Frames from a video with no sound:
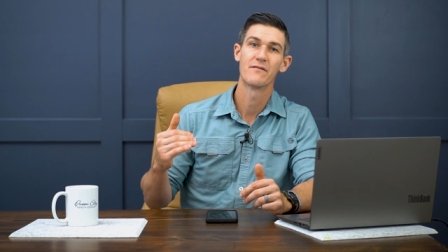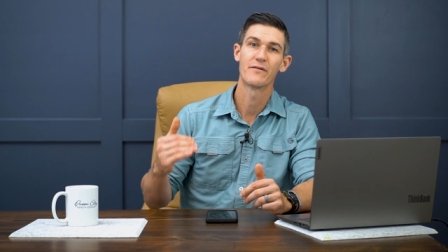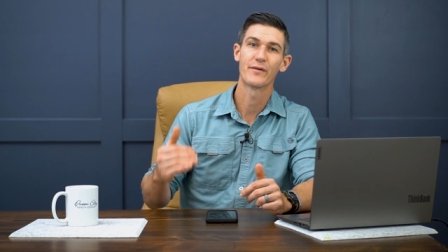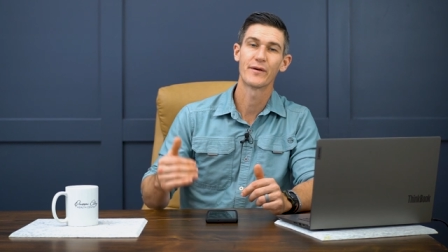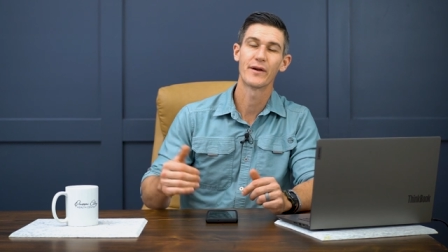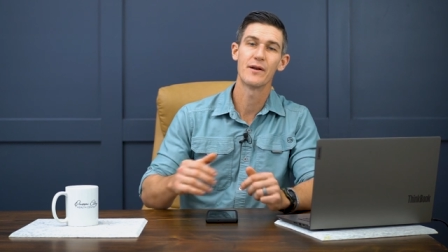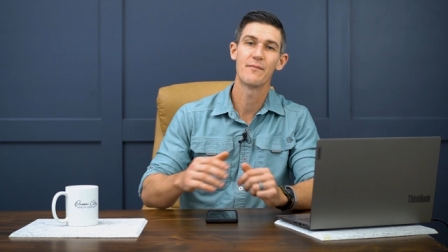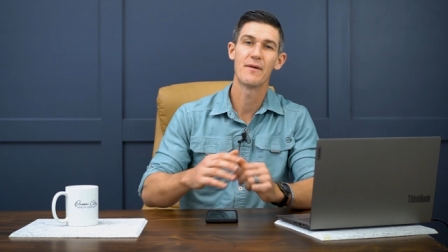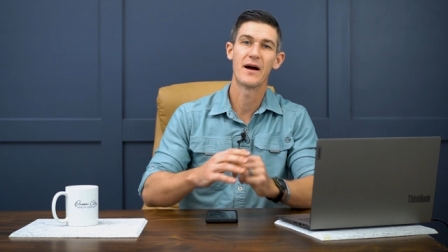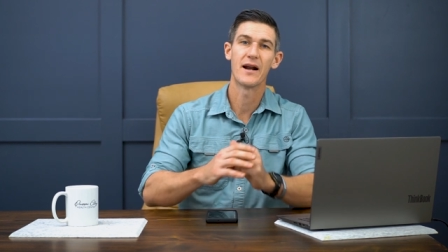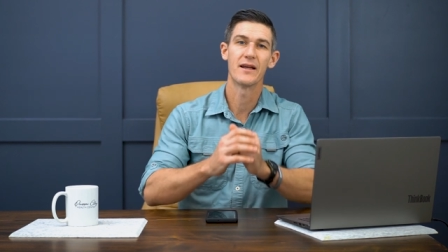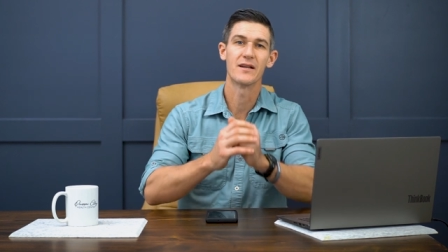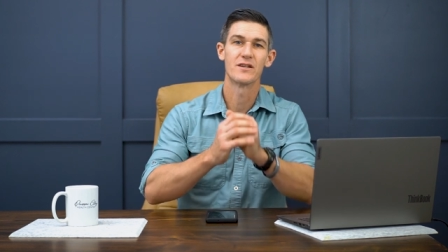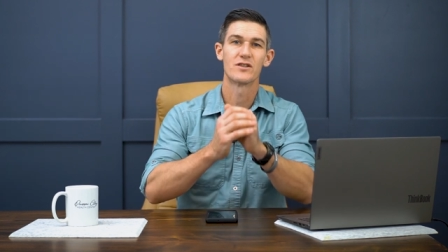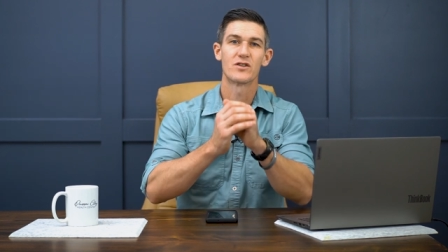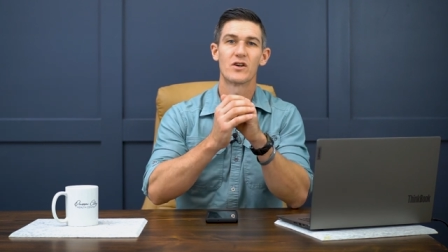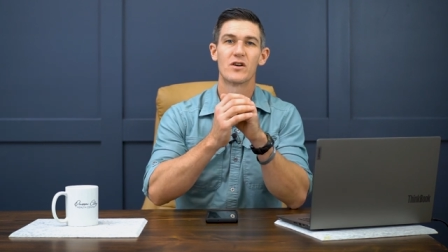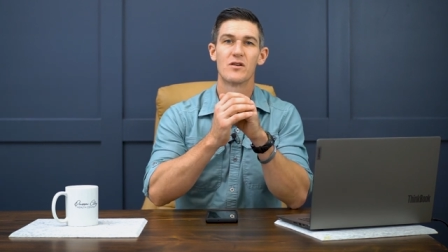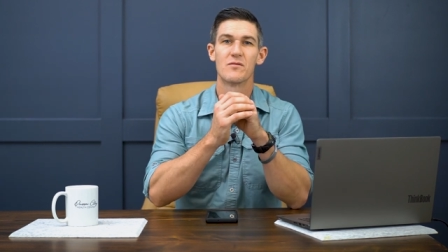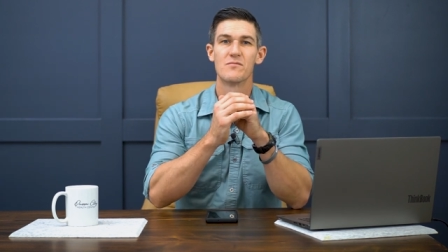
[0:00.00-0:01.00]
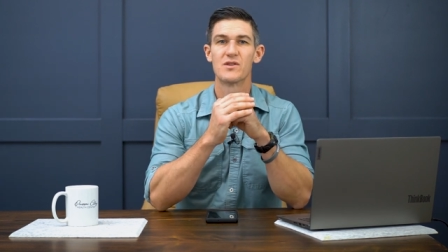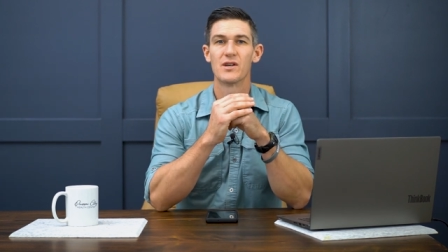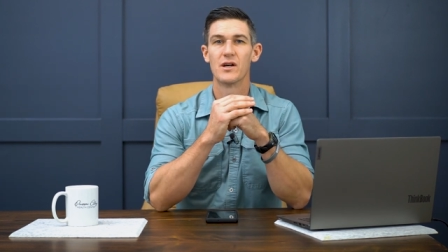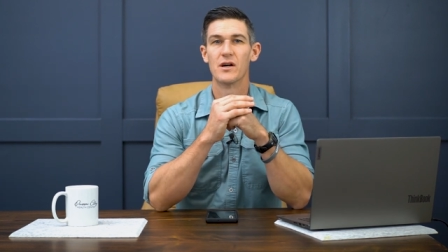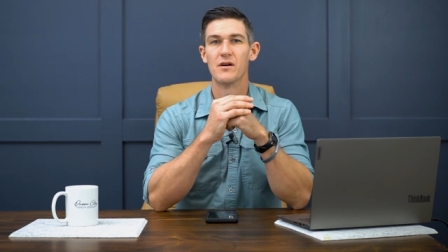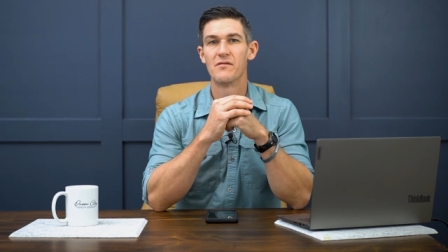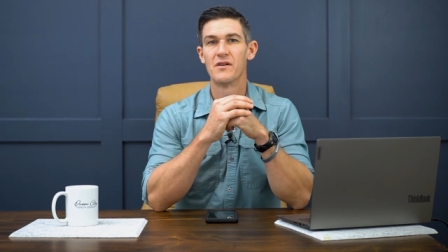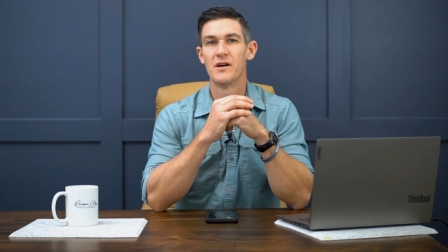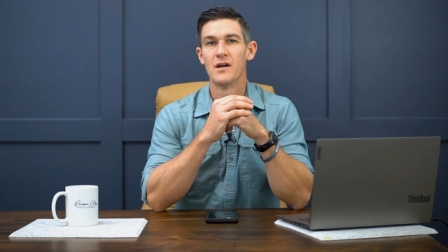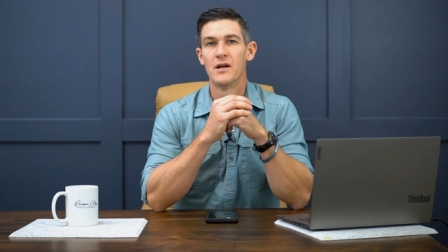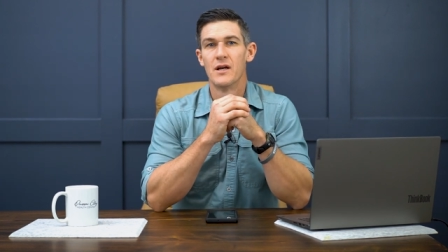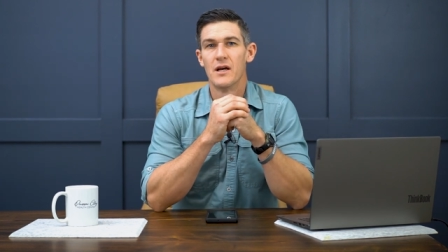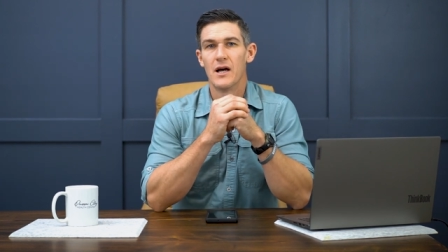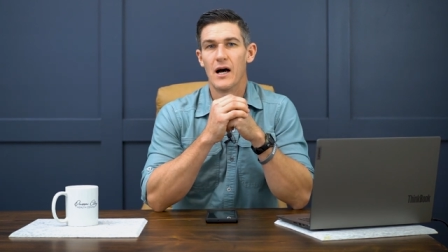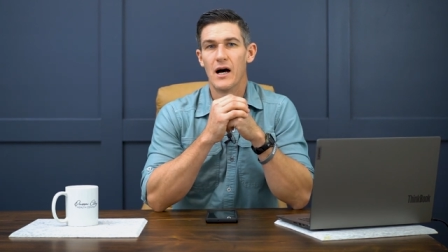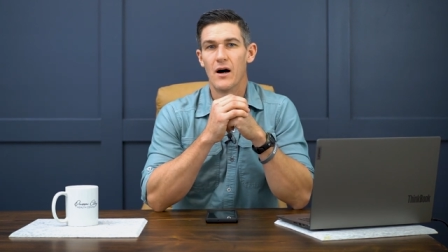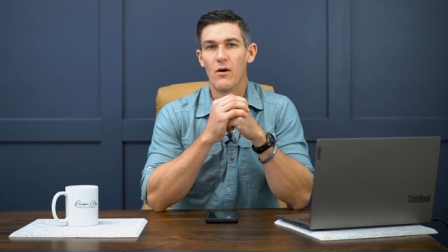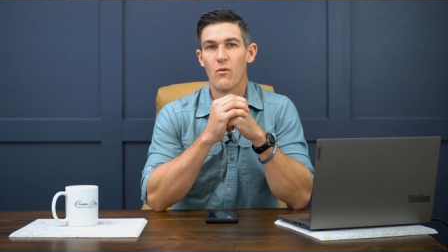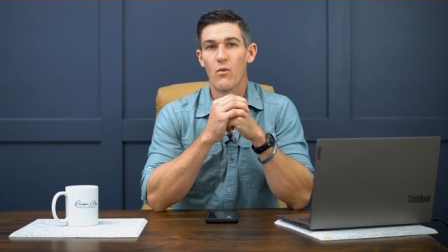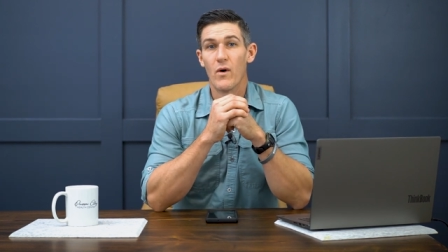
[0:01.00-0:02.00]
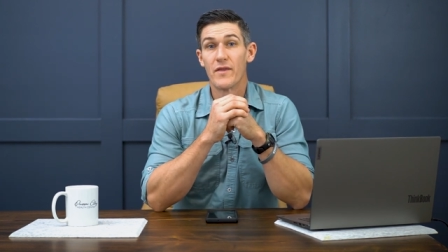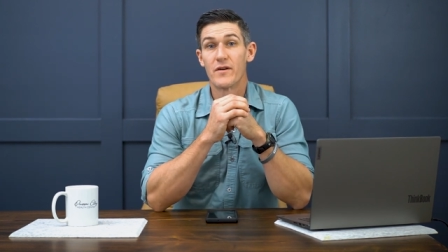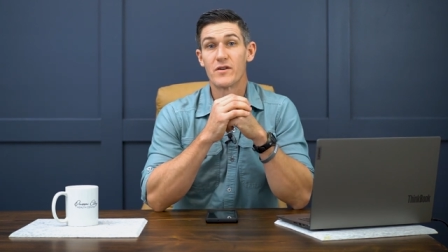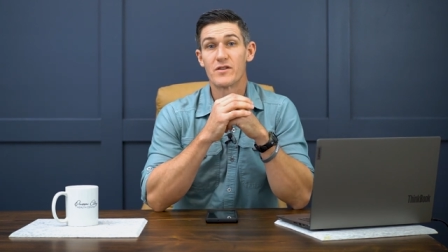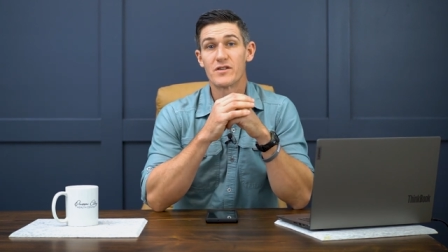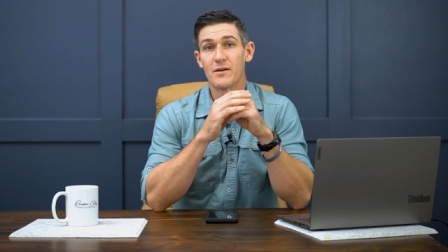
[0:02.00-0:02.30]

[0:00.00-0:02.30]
Forget about it in terms of whether